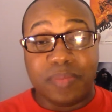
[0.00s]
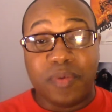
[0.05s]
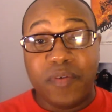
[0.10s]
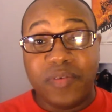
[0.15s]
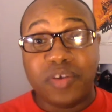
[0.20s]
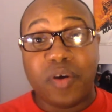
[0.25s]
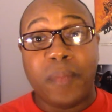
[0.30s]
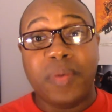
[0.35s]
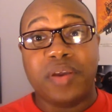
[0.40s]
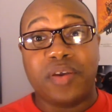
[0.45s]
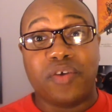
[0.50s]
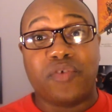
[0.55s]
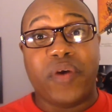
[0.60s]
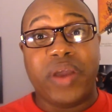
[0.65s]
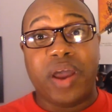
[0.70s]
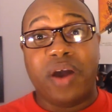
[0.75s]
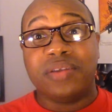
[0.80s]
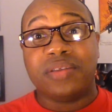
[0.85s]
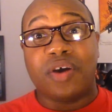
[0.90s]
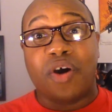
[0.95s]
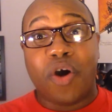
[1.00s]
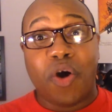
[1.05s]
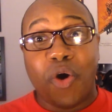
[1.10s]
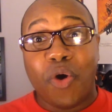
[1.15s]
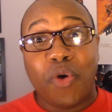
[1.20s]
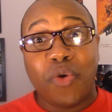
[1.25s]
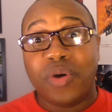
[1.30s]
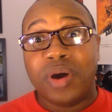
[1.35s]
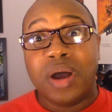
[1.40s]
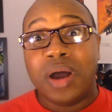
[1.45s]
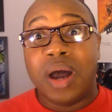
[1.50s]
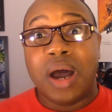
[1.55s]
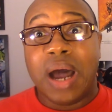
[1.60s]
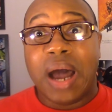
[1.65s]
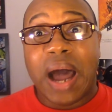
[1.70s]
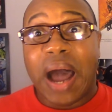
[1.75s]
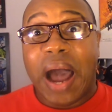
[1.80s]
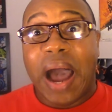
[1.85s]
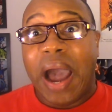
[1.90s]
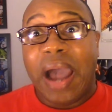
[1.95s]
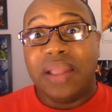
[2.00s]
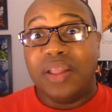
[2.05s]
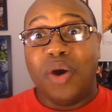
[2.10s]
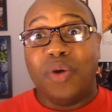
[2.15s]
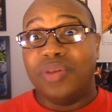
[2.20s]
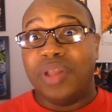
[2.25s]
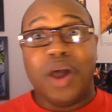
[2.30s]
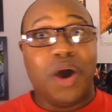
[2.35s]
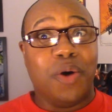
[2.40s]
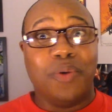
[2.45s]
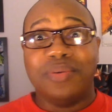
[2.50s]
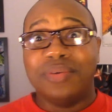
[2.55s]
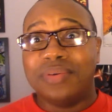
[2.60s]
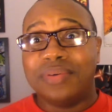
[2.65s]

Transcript: movie gonna be great as a whole? I don't know.